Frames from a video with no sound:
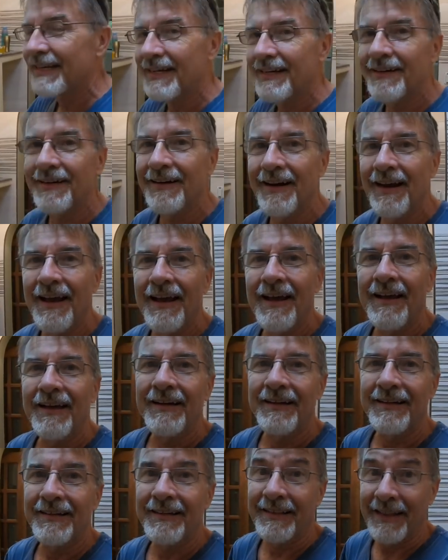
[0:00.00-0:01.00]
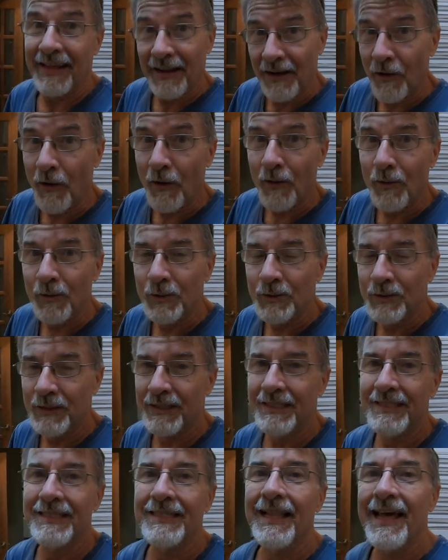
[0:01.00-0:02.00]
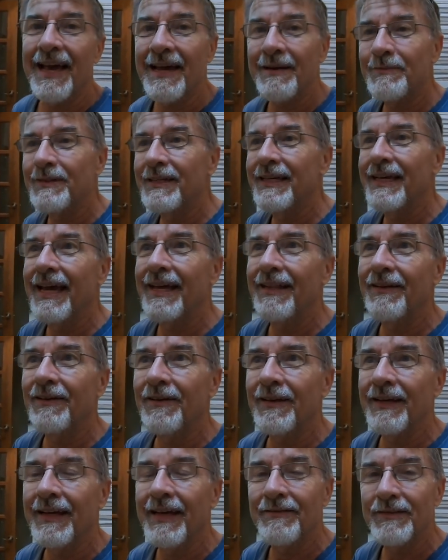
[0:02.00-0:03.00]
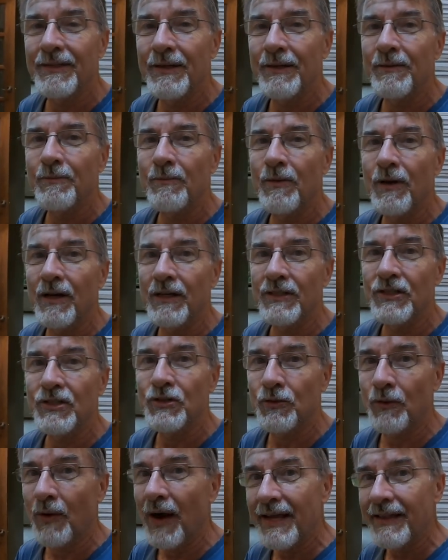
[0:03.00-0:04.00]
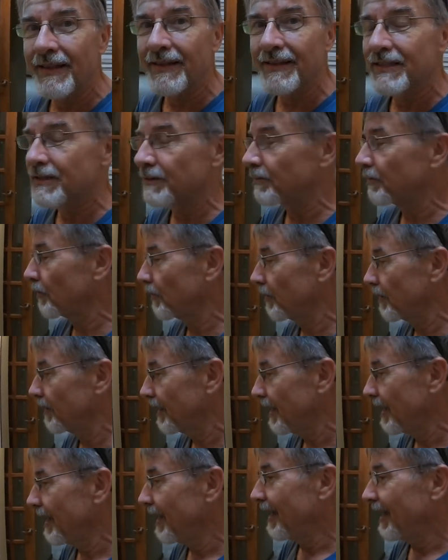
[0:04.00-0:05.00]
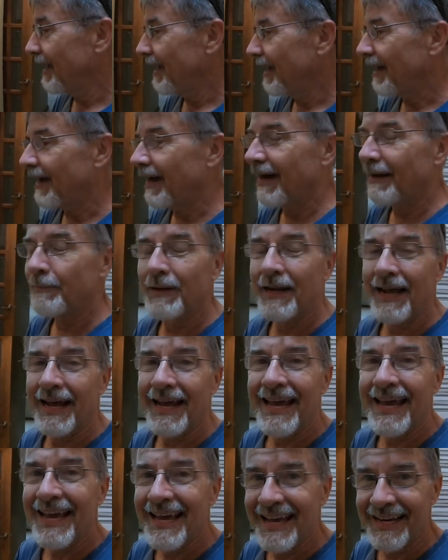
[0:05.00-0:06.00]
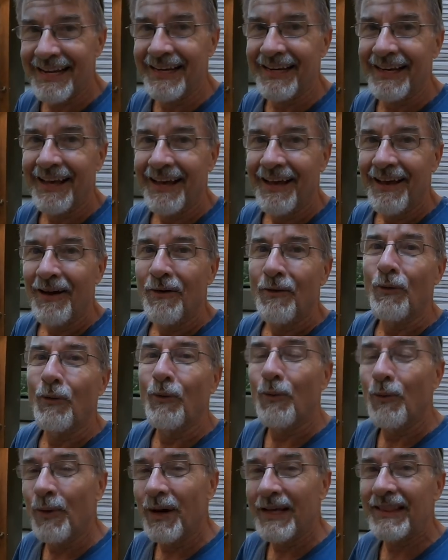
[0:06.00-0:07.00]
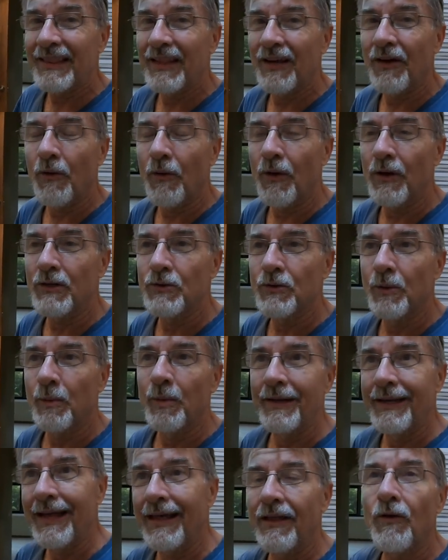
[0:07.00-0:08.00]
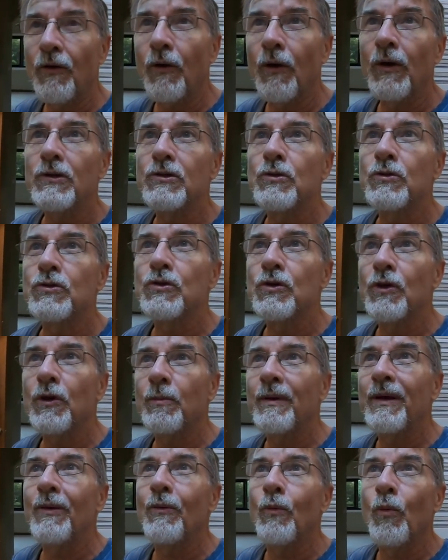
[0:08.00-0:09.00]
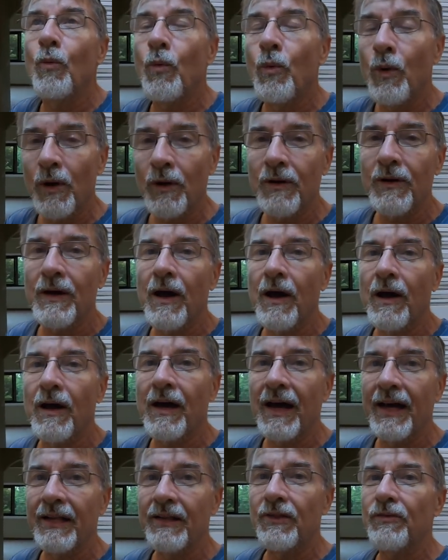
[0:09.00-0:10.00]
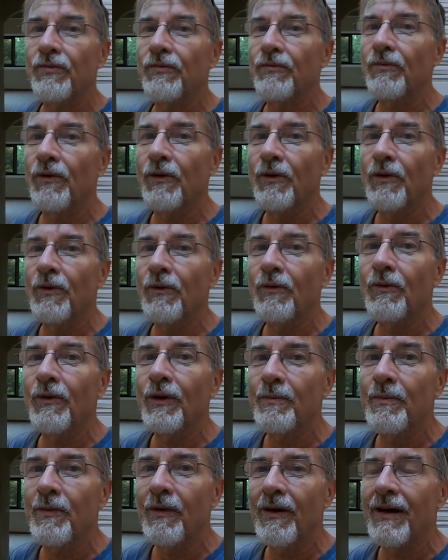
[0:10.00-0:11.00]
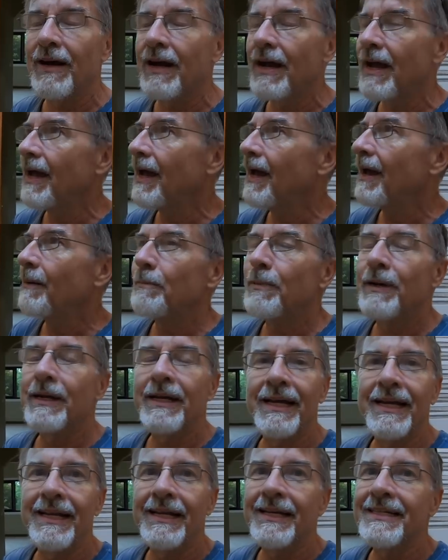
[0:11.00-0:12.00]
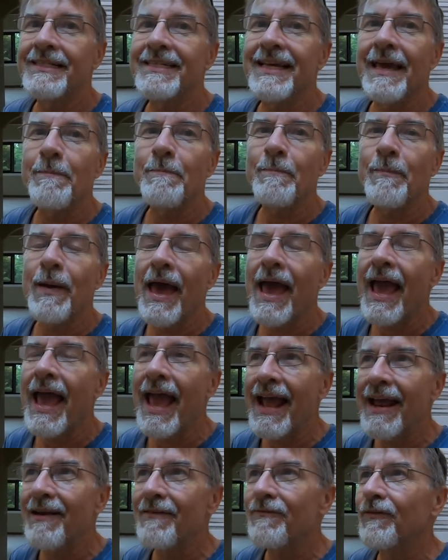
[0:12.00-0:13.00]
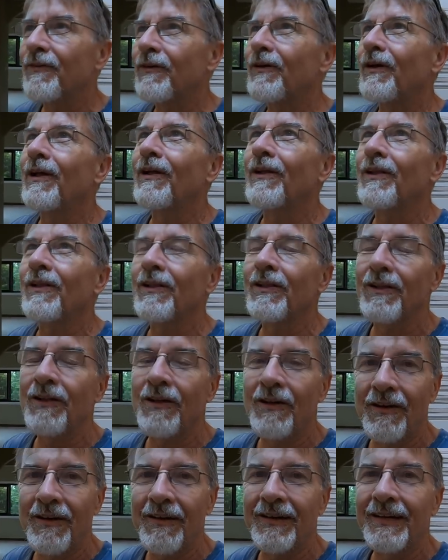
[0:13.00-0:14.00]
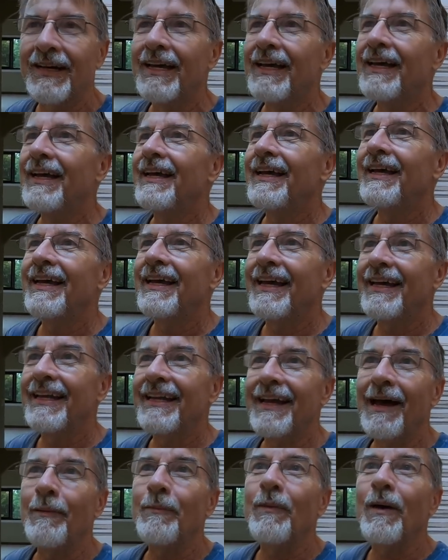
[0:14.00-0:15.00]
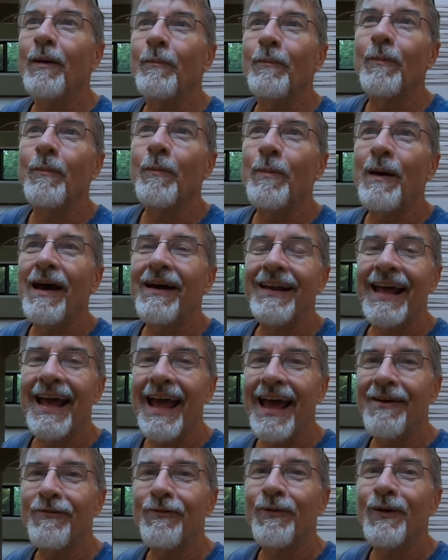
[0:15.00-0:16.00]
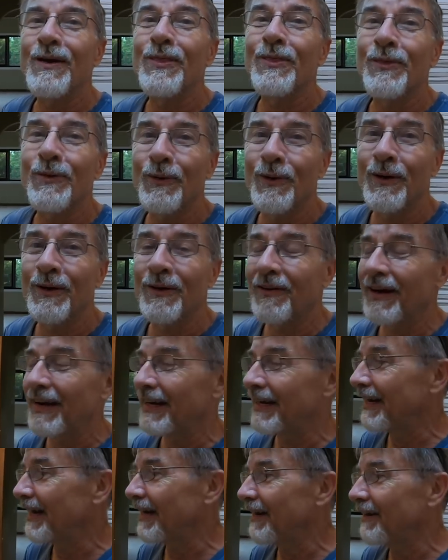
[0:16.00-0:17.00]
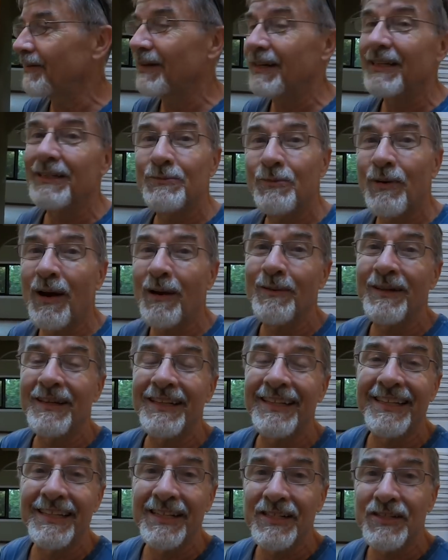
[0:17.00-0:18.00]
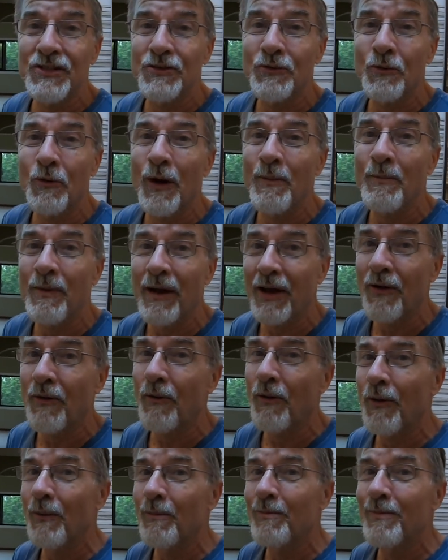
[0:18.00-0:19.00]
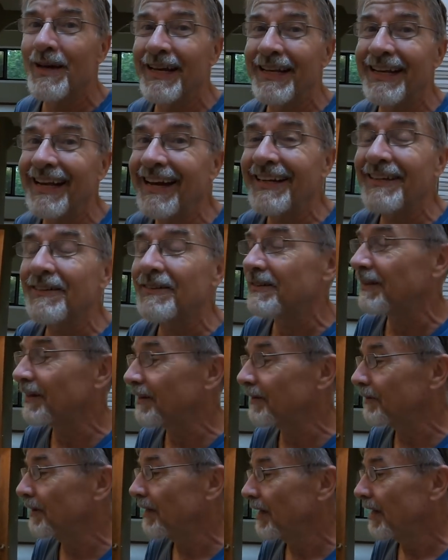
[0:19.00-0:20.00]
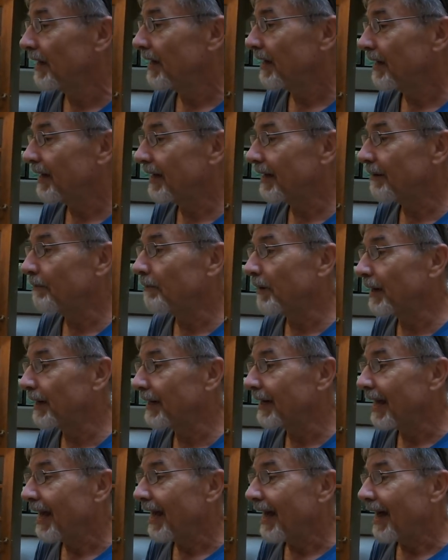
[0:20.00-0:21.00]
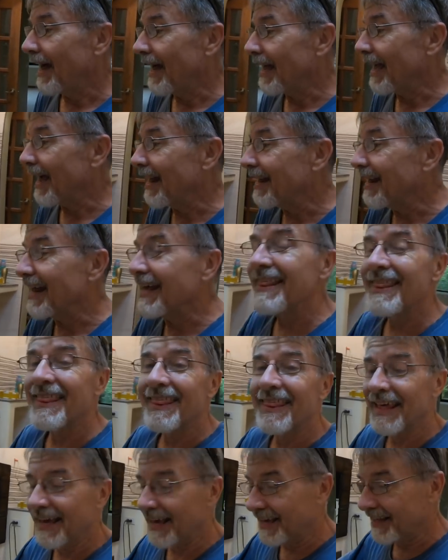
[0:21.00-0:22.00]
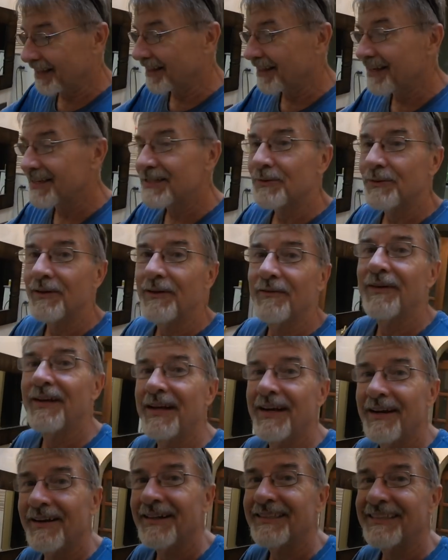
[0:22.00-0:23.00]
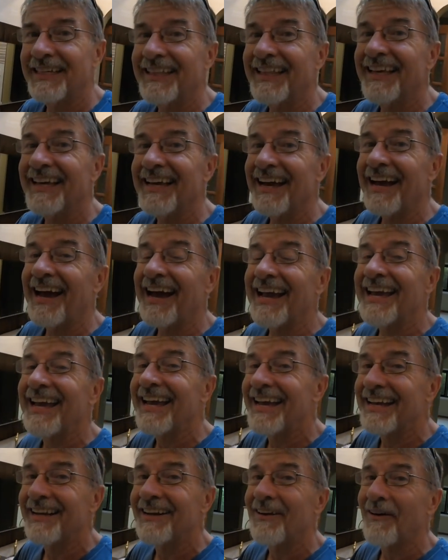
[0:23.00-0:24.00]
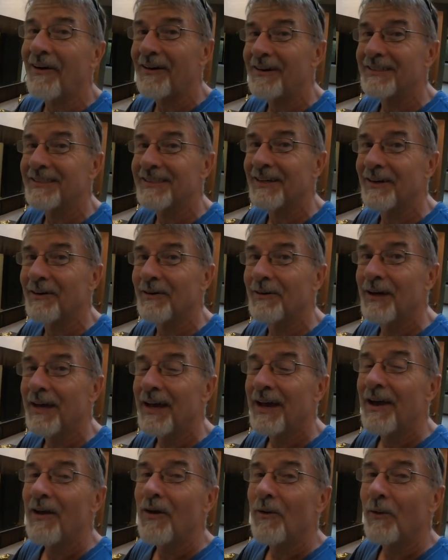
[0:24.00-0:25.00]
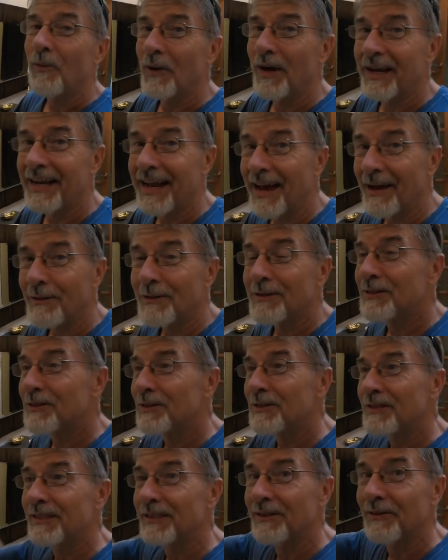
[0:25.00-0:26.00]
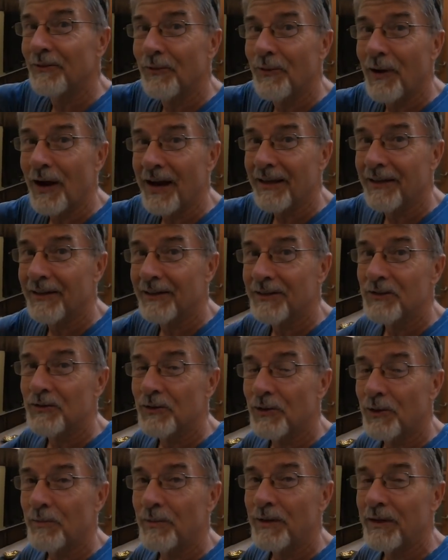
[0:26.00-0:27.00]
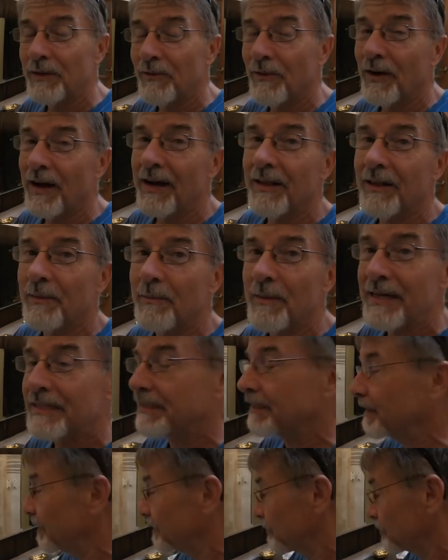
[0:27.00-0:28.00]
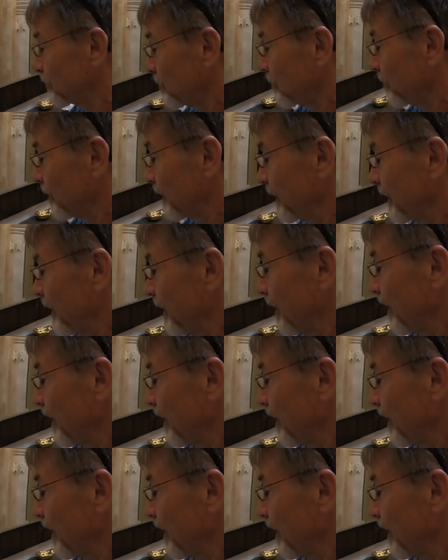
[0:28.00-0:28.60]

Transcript: here uh, that holds the slab together and gives it uh, strength and support. Uh, but I hit it with the core drill bit. Now the core drill bit will cut through rebar, but it is a painful, a long, and I'm, I'm about halfway through it right now, and it's probably going to destroy my core bit. I don't know. Uh, but I, and I think this one over here, because I think I hit it also when I was using the regular drill bit, the regular masonry drill bit,